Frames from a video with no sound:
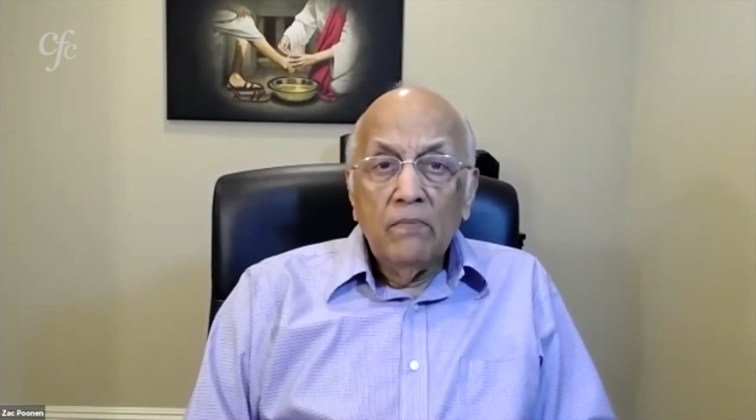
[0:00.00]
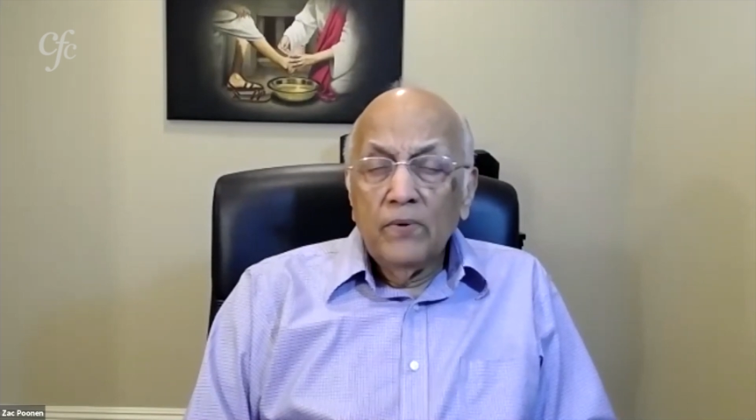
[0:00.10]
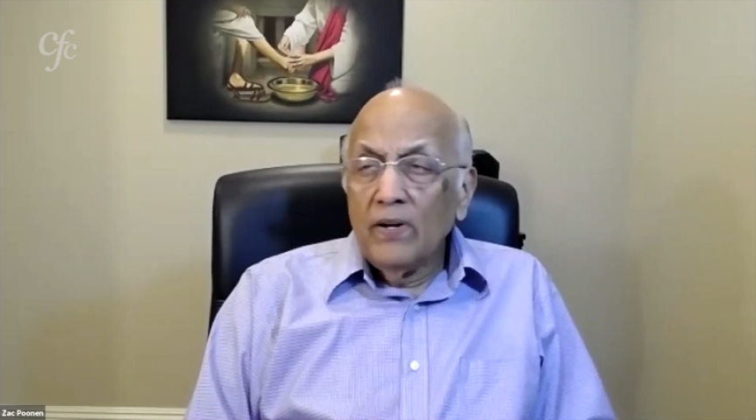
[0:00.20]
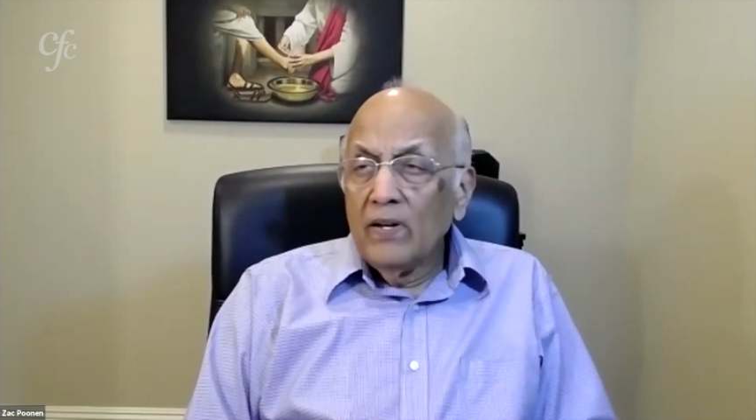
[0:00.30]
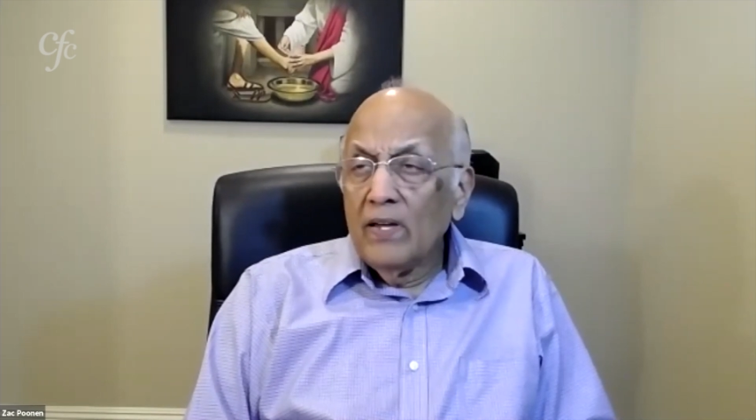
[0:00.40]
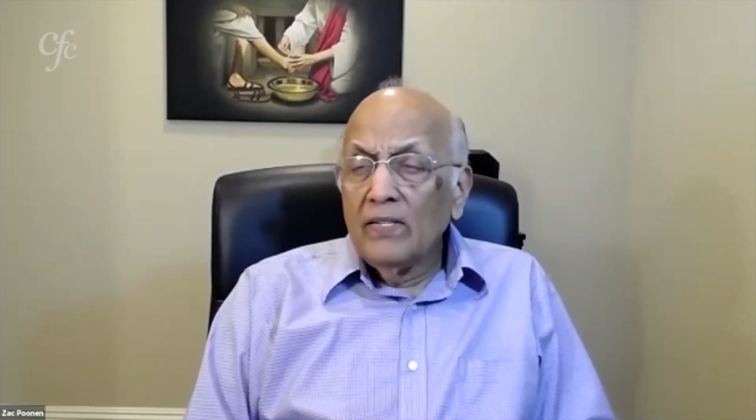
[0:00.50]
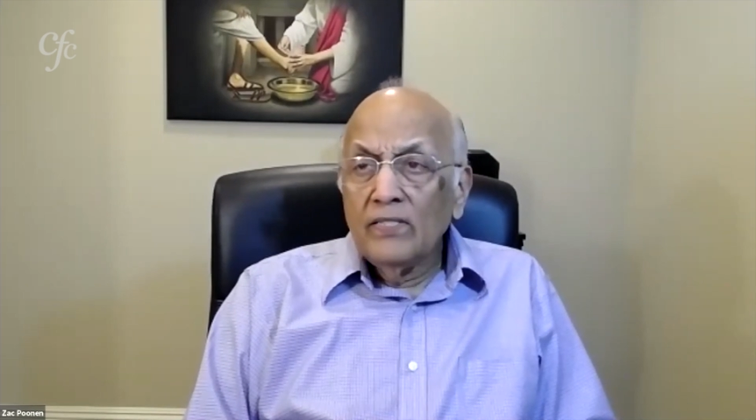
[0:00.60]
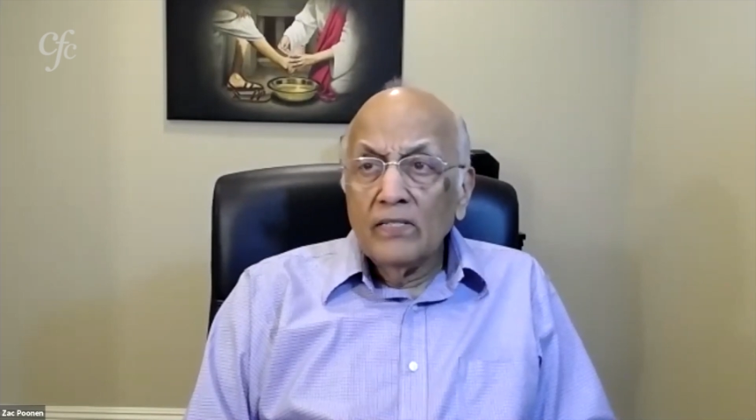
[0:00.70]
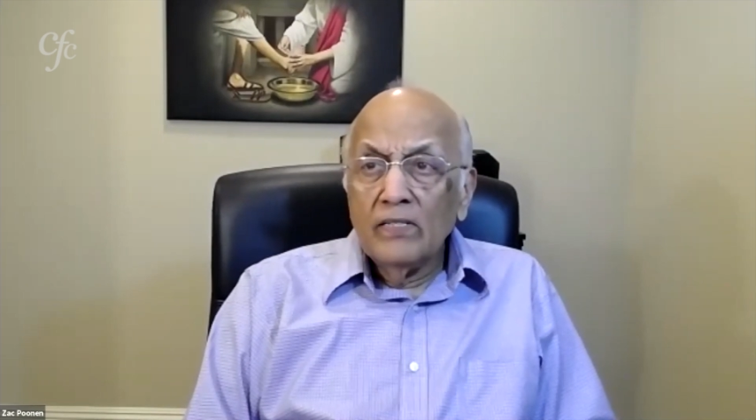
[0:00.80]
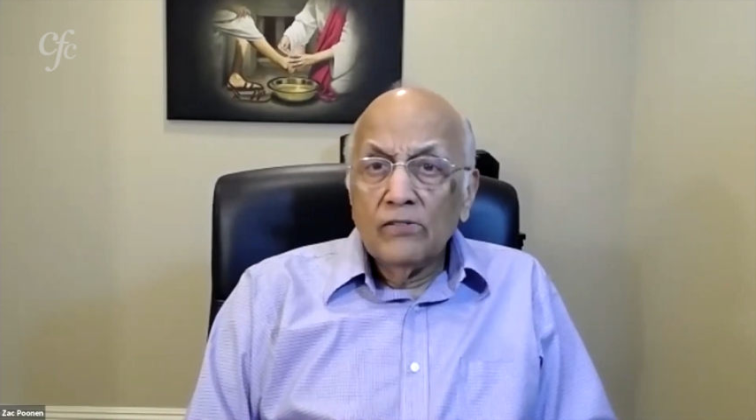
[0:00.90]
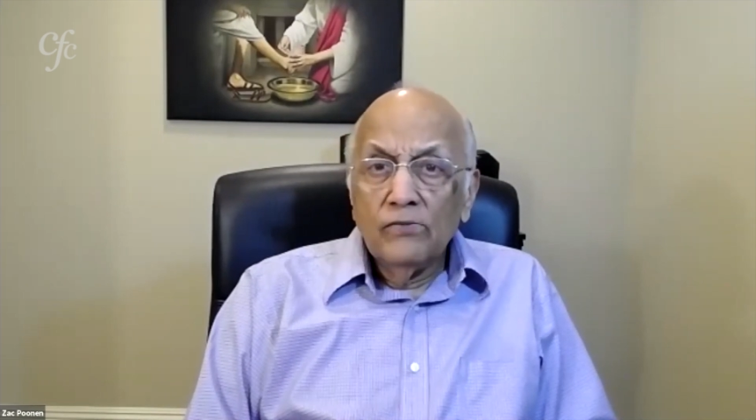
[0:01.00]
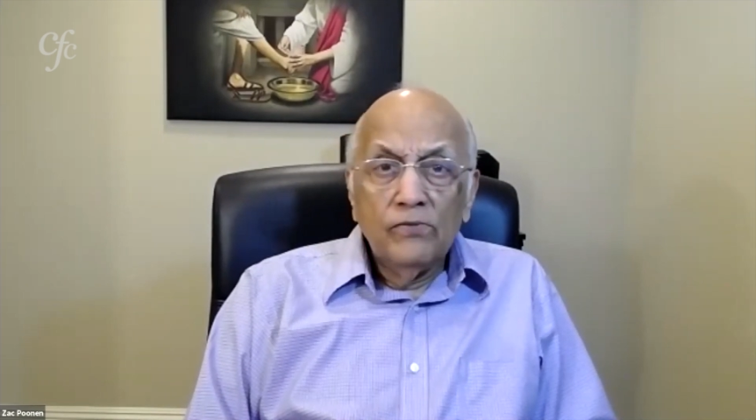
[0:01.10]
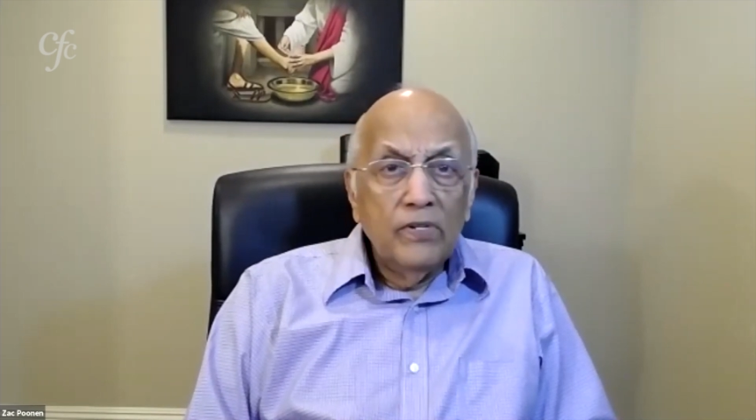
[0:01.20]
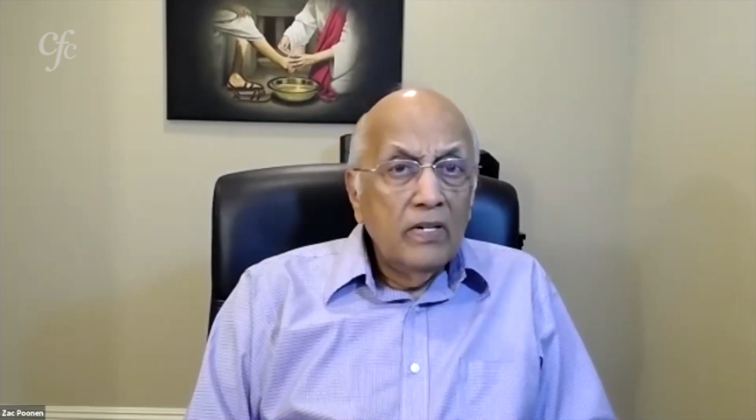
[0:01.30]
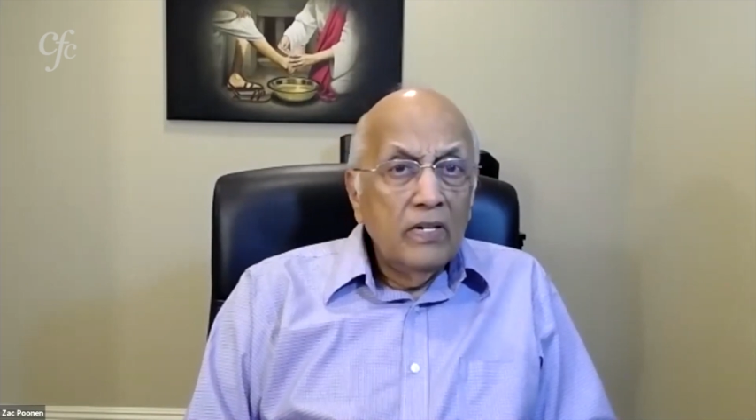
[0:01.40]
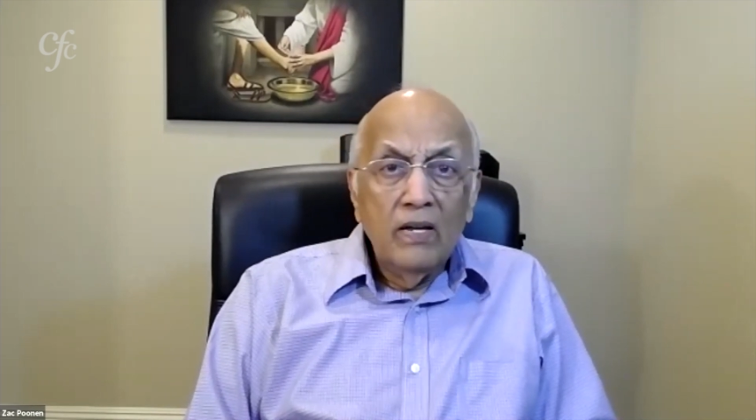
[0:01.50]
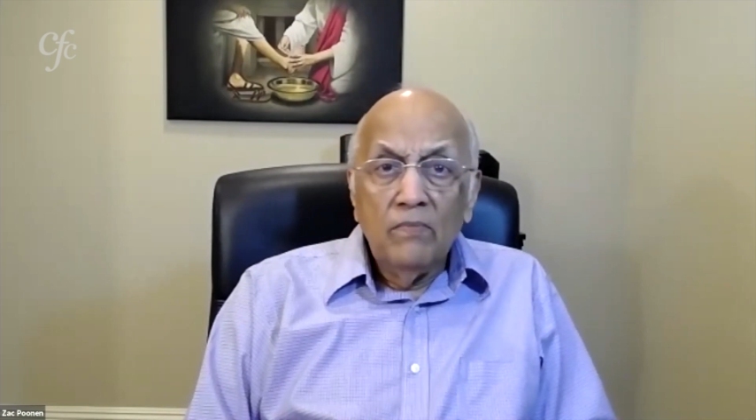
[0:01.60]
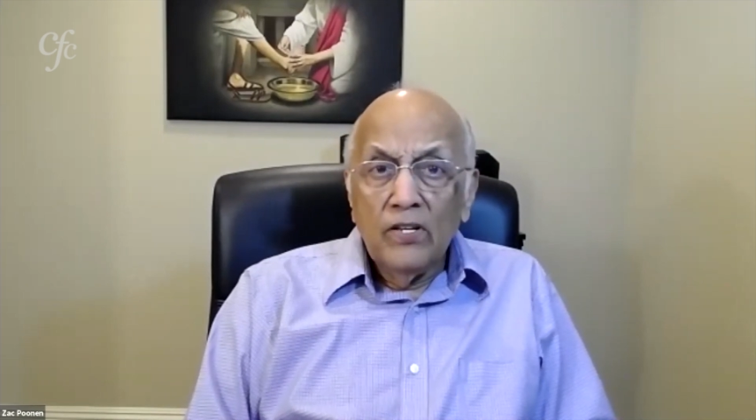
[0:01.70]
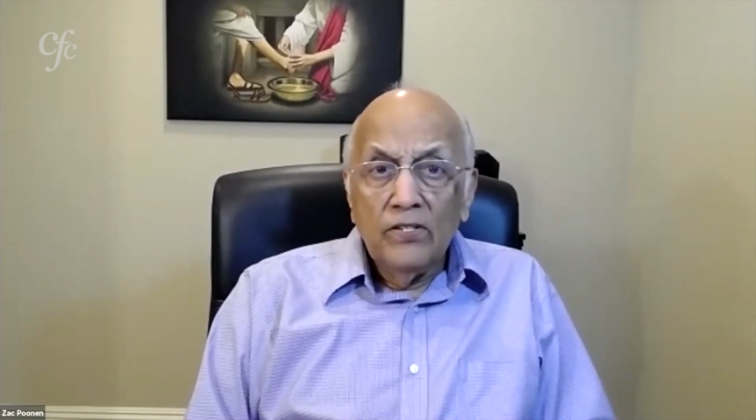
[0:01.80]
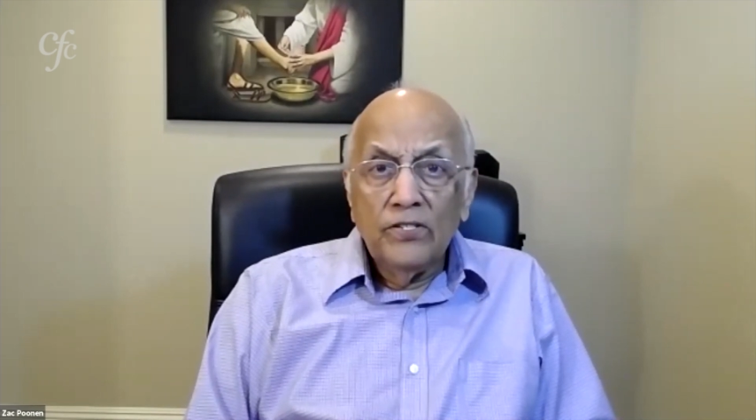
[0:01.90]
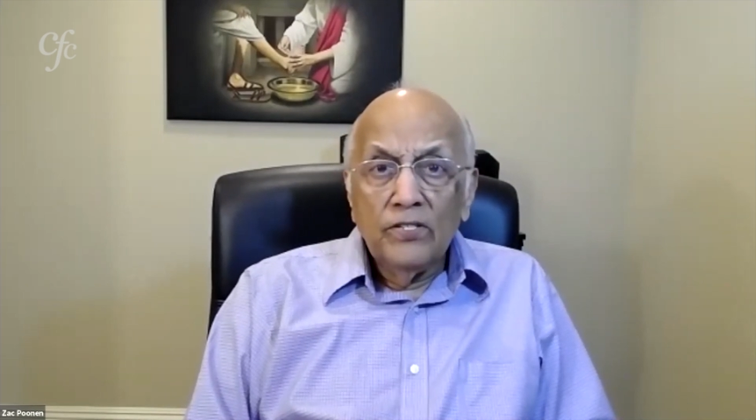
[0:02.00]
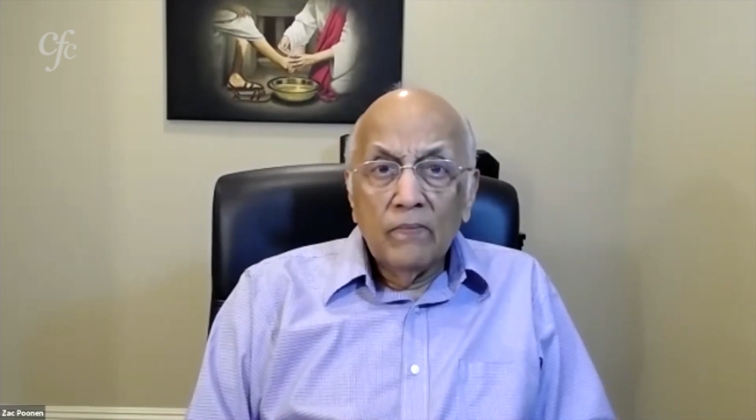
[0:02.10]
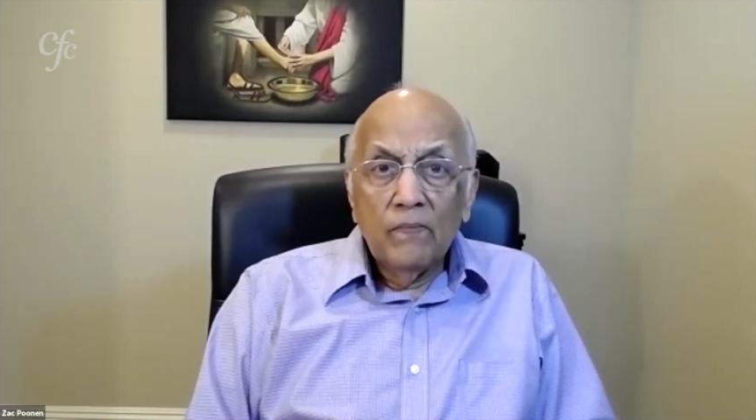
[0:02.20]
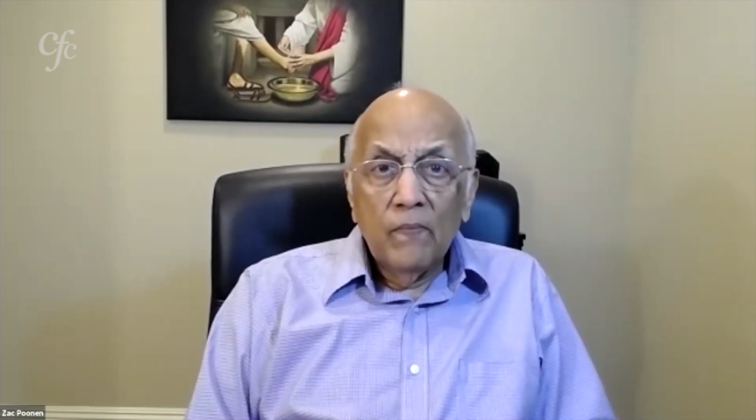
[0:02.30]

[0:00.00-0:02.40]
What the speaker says: boy, that's a real image